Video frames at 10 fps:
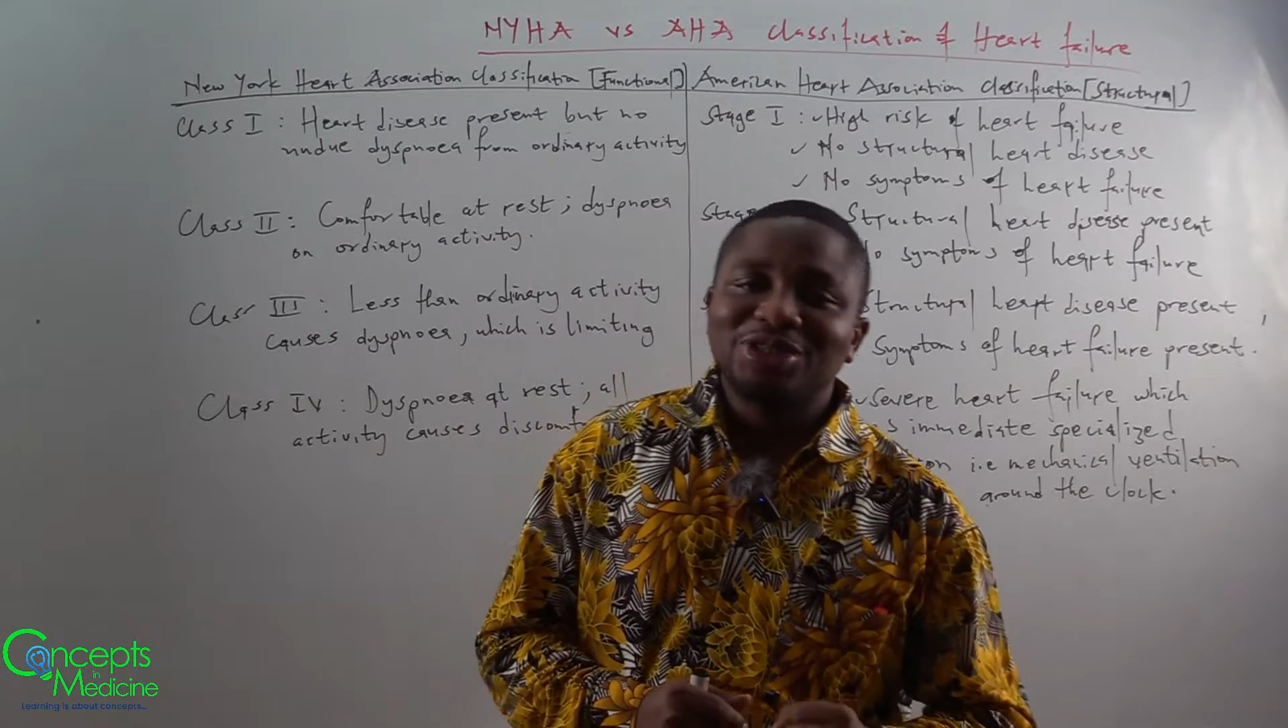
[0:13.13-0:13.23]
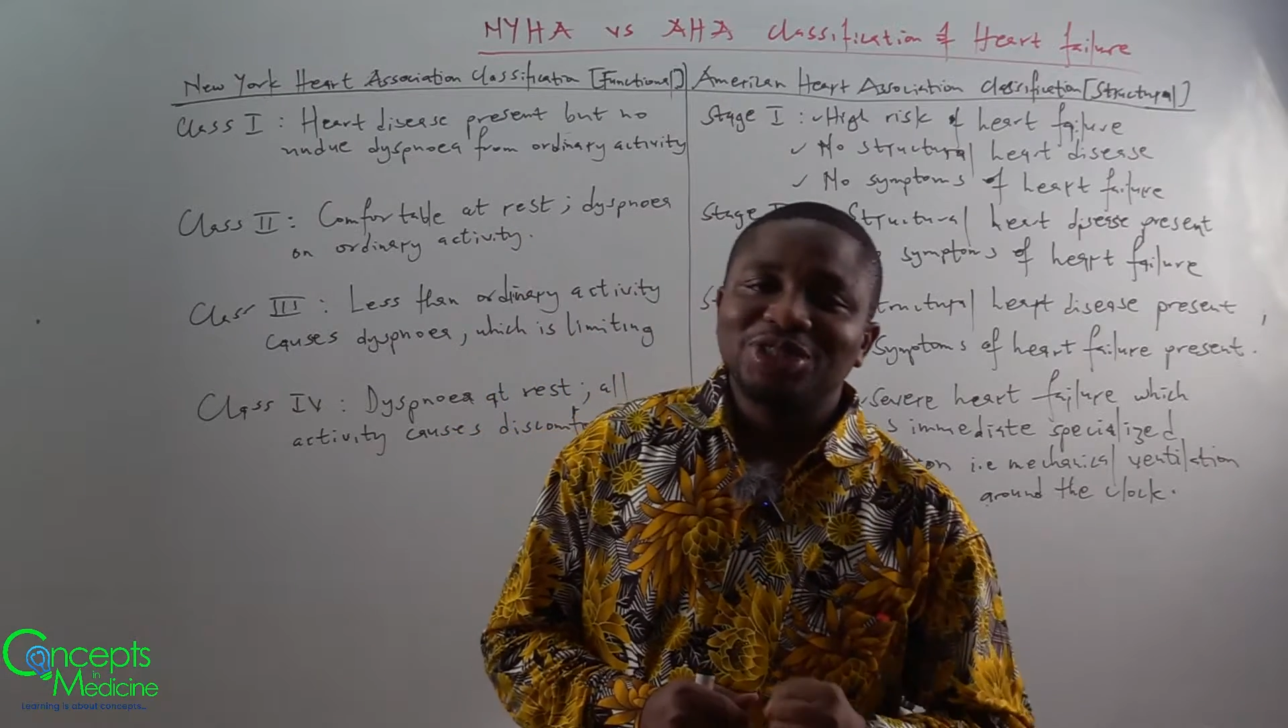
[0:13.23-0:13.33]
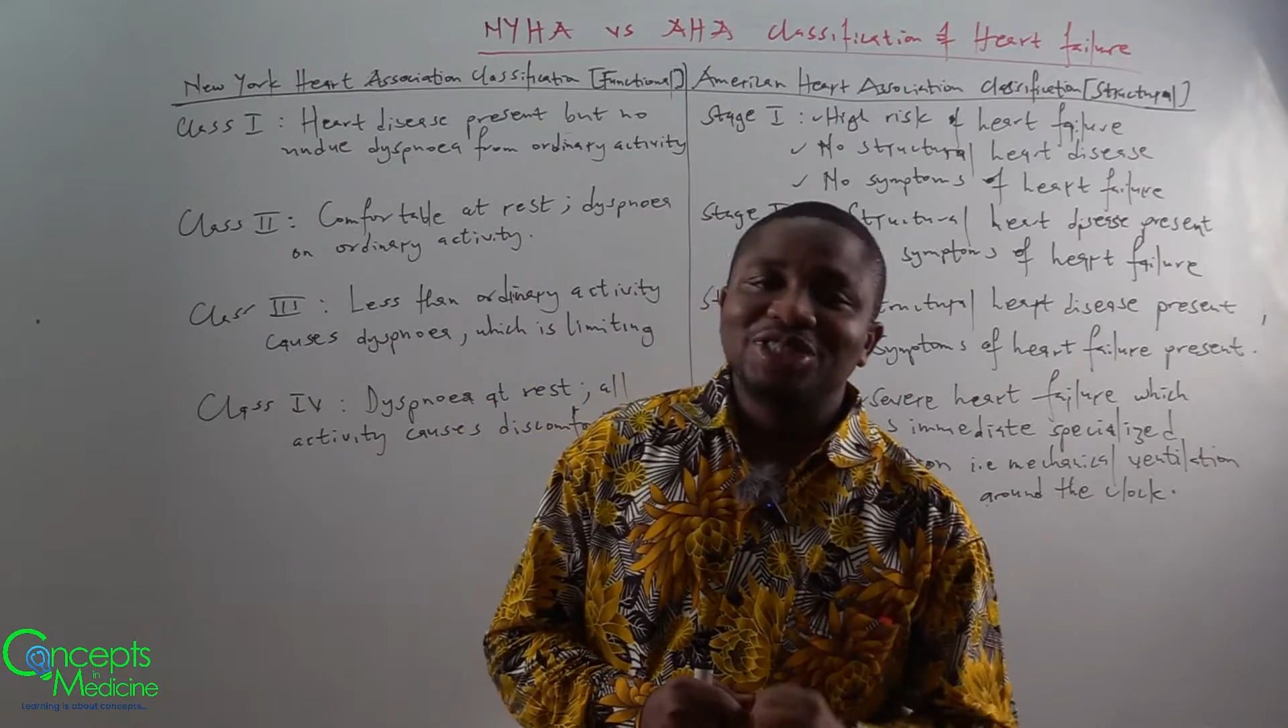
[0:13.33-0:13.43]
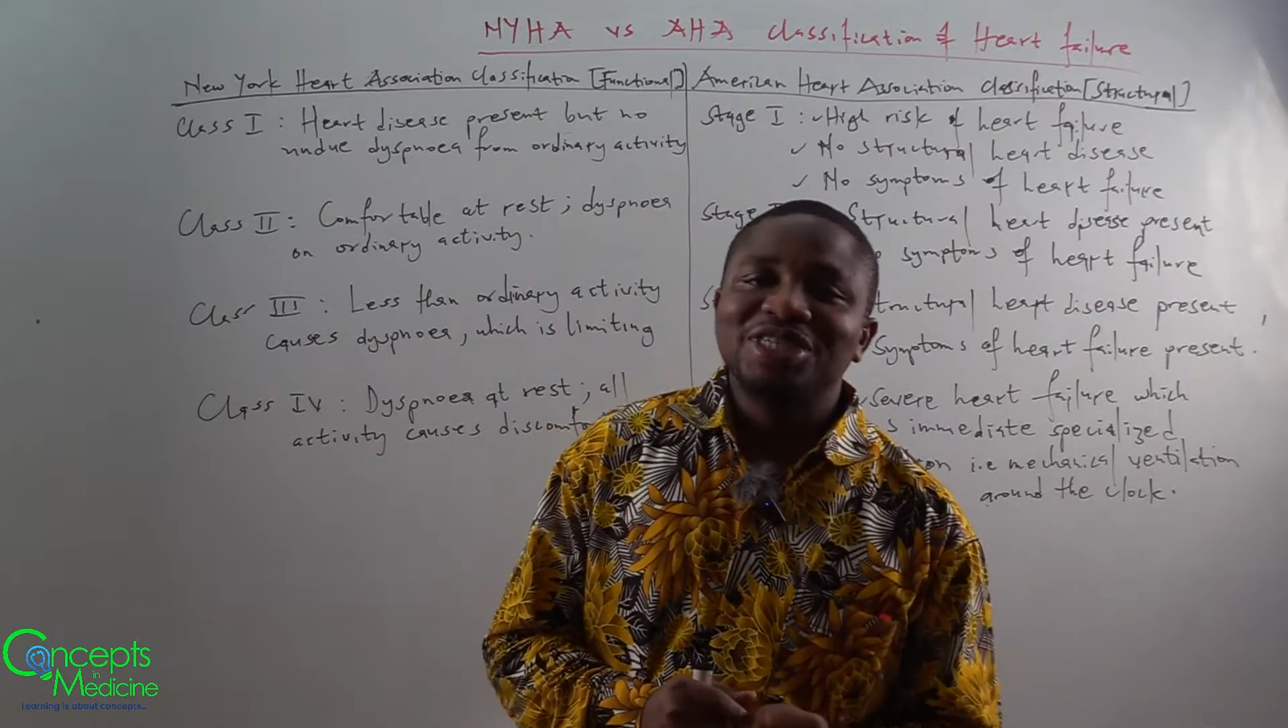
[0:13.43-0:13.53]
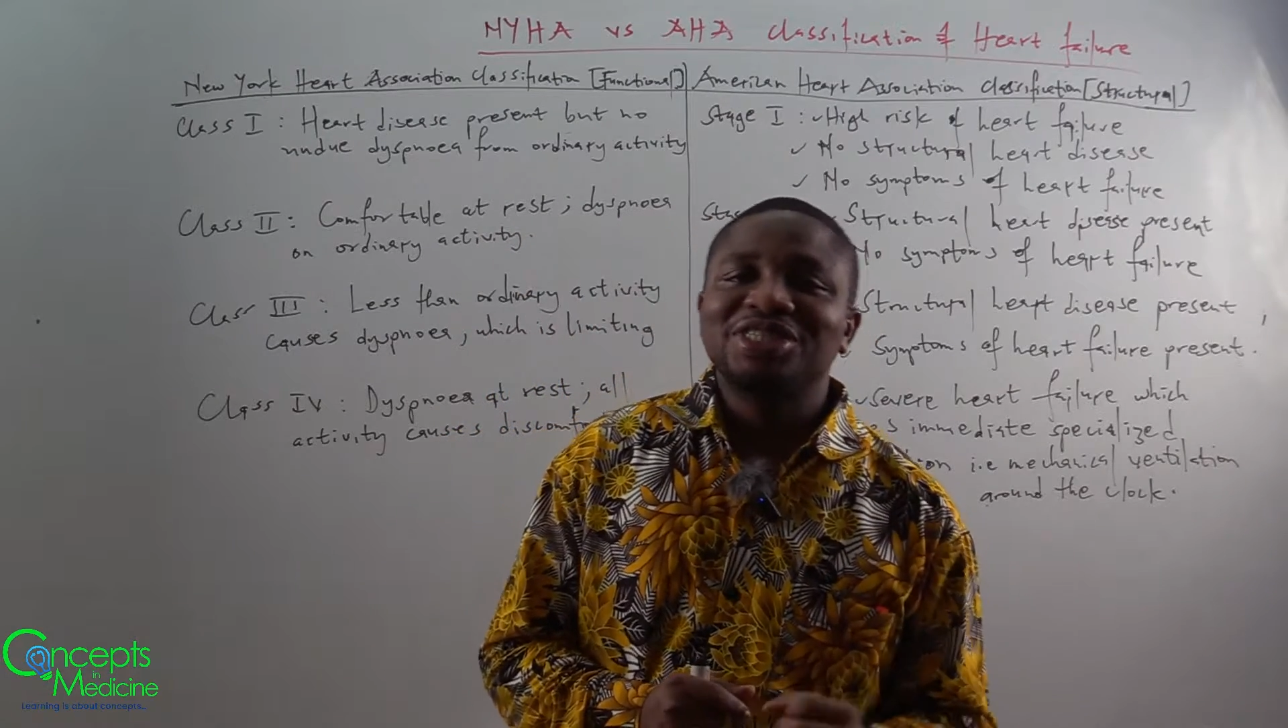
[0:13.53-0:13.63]

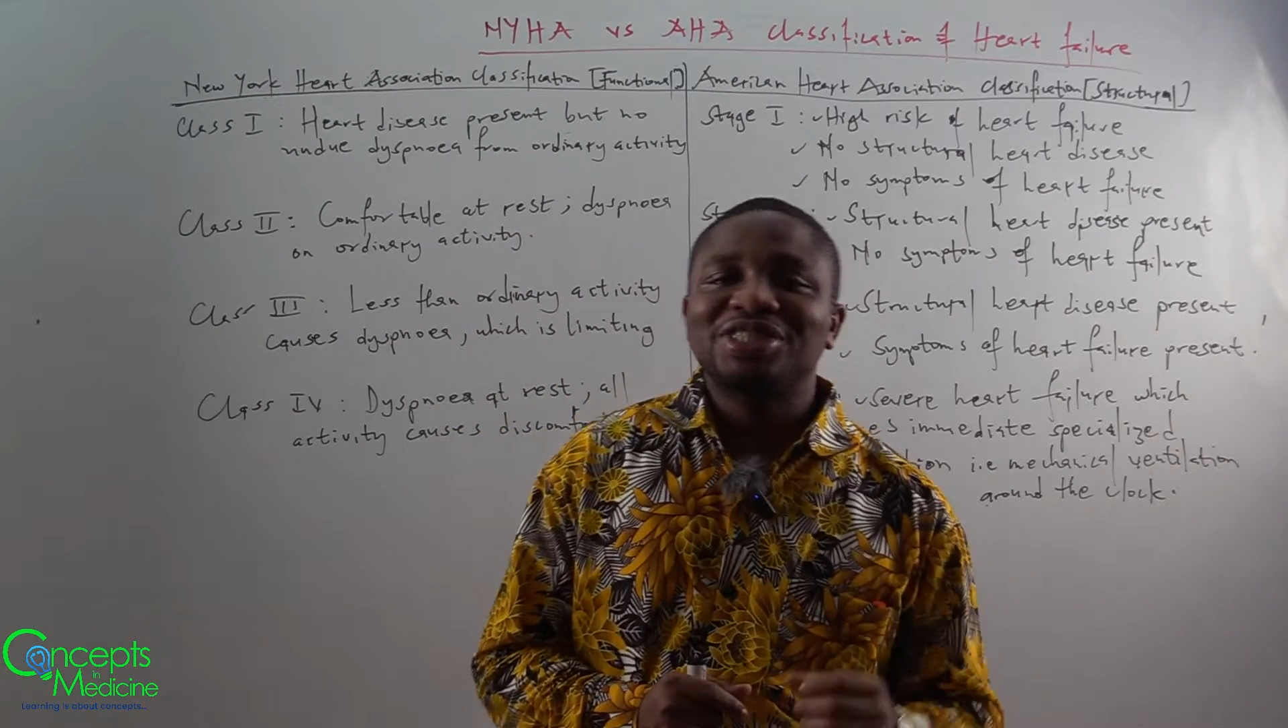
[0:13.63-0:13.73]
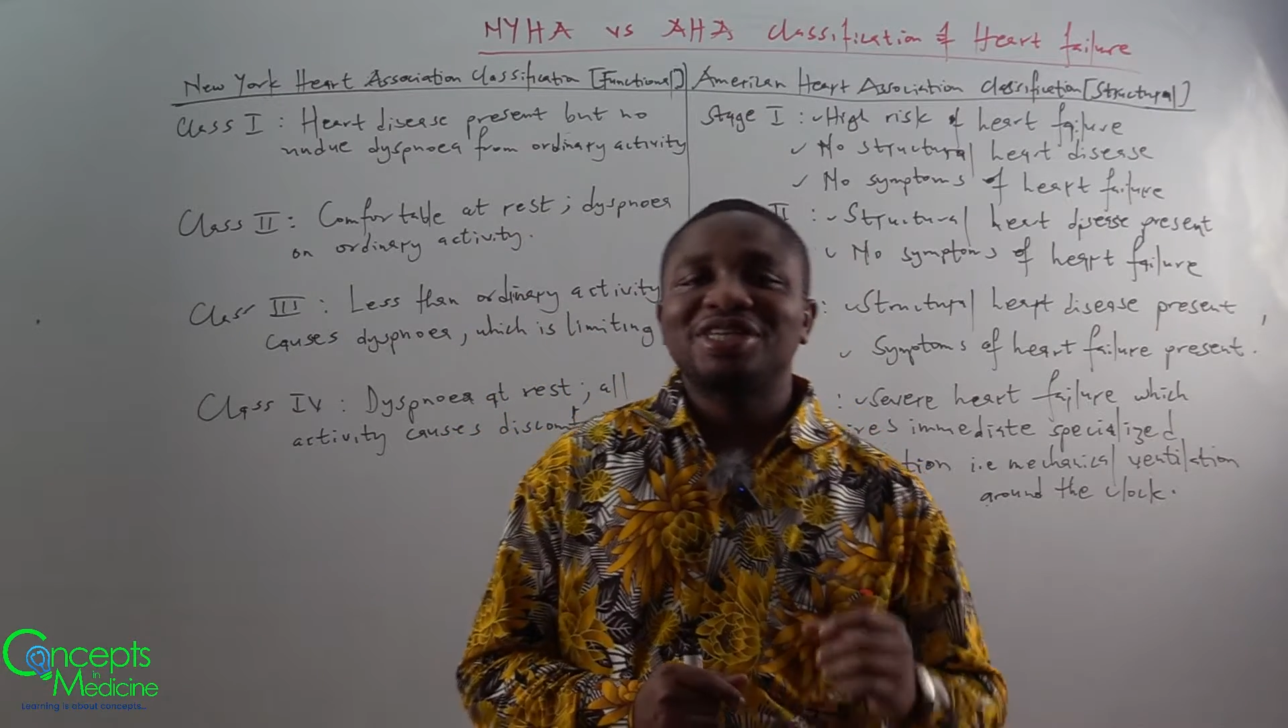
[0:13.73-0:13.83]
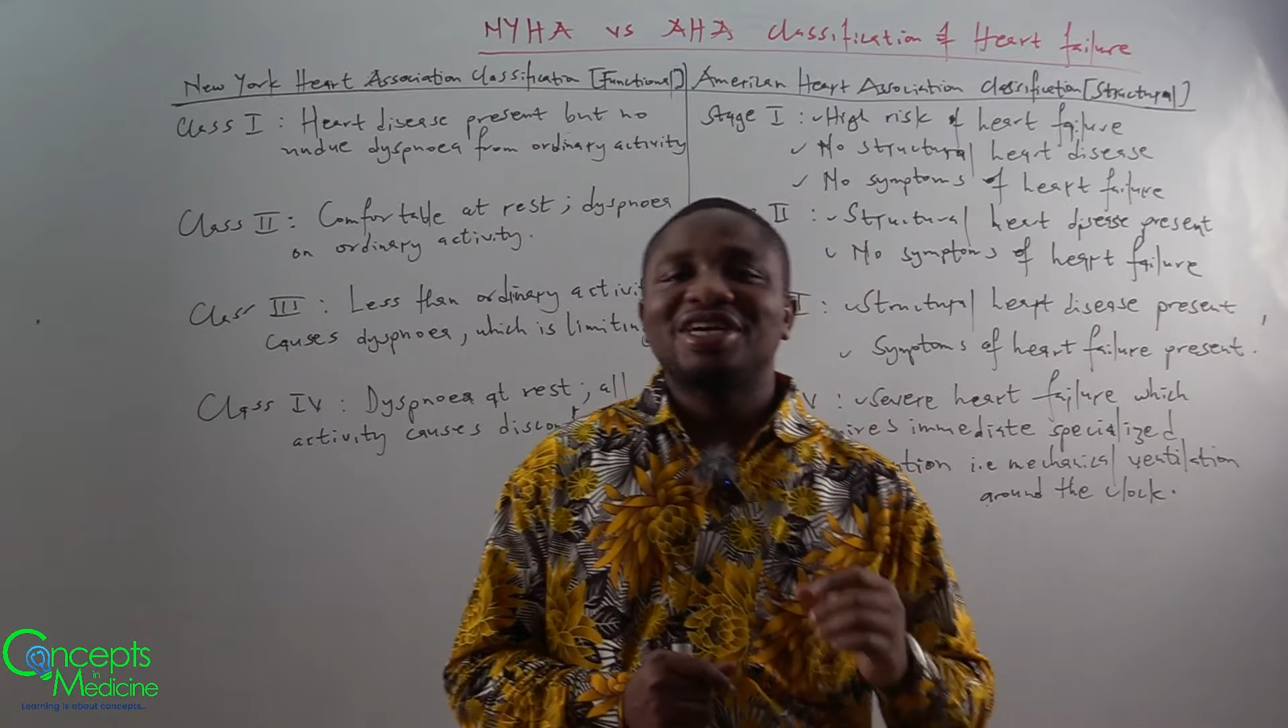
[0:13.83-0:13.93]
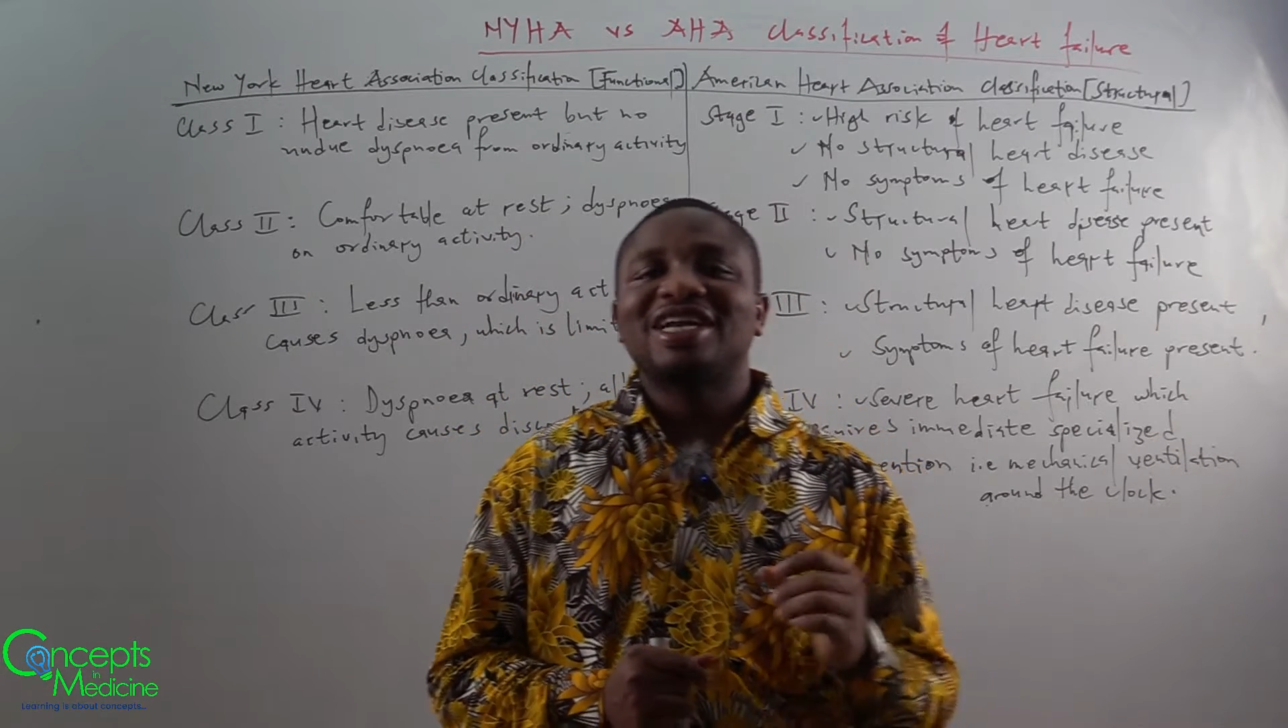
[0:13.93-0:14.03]
Association